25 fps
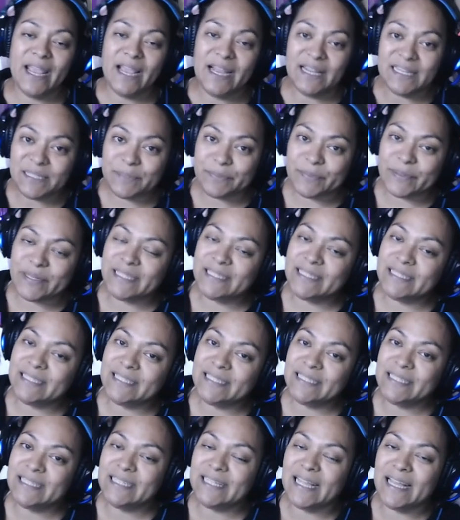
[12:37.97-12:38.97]

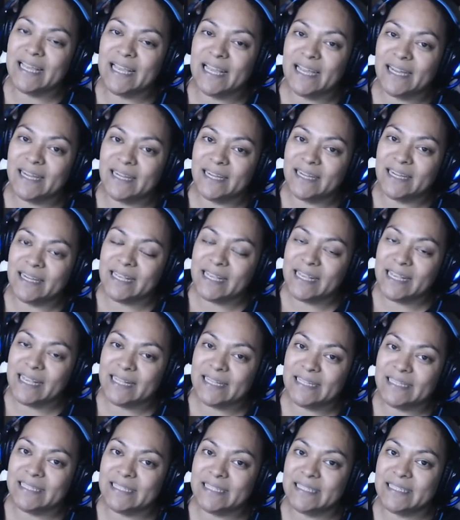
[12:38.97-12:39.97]
husband, uh,
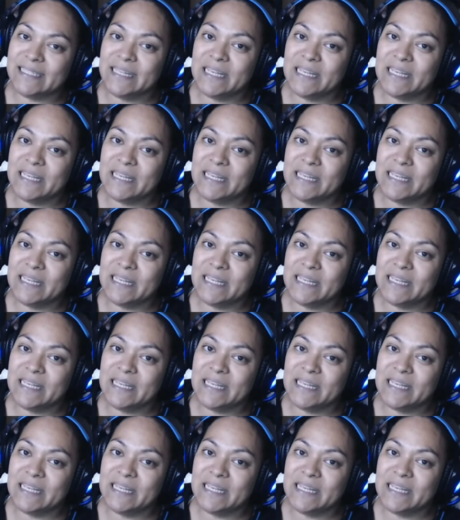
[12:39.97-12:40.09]
his